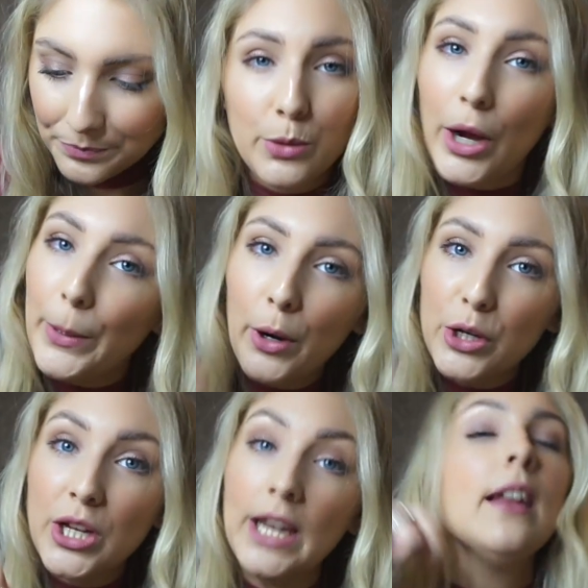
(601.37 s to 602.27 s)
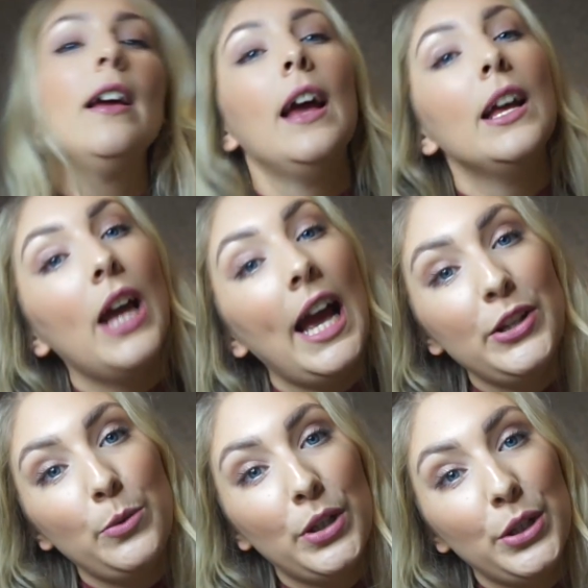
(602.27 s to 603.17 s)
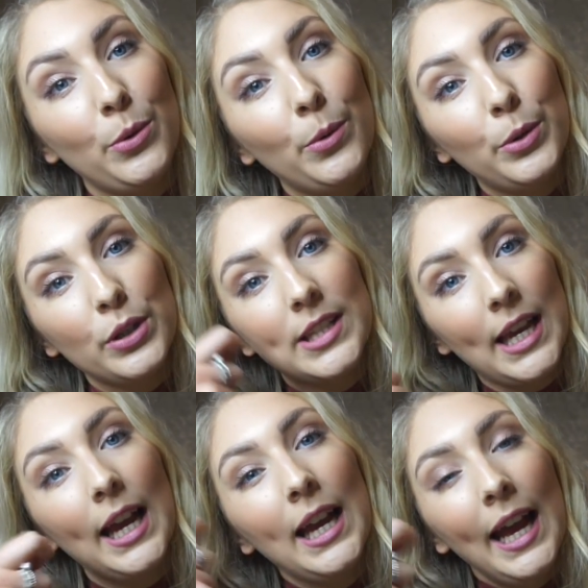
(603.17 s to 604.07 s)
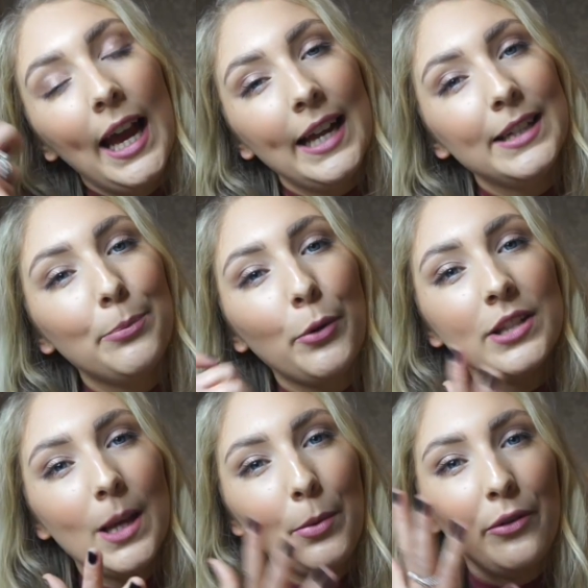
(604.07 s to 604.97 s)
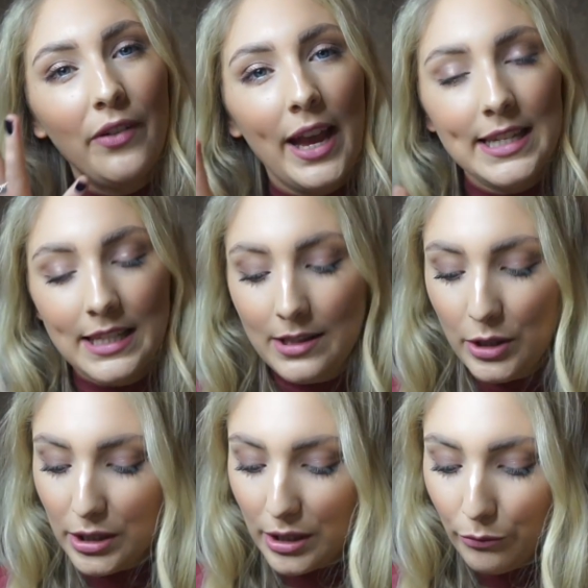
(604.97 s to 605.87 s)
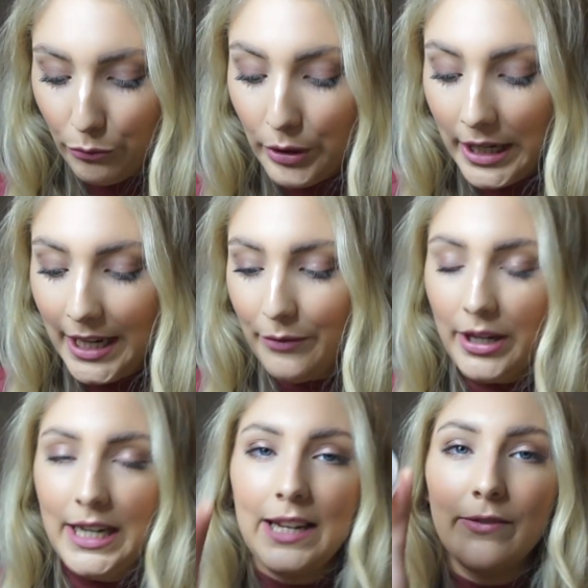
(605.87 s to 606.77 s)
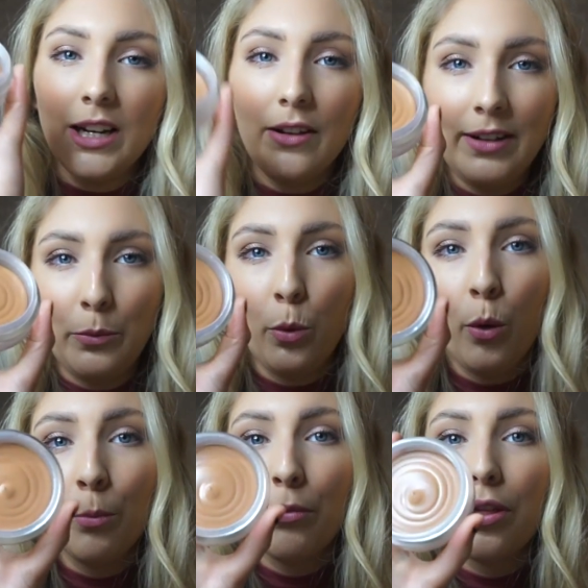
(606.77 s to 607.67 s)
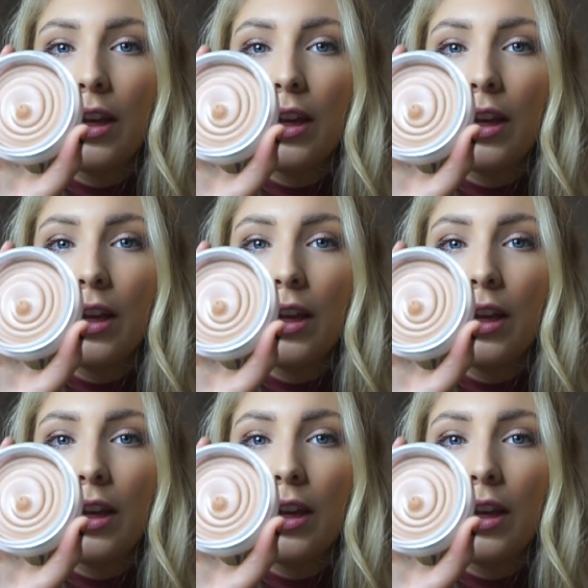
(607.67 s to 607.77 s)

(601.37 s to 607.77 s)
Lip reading: Spray brushing as you would a normal bronzer and bronze up your face, and it's just going to really give a lovely warmth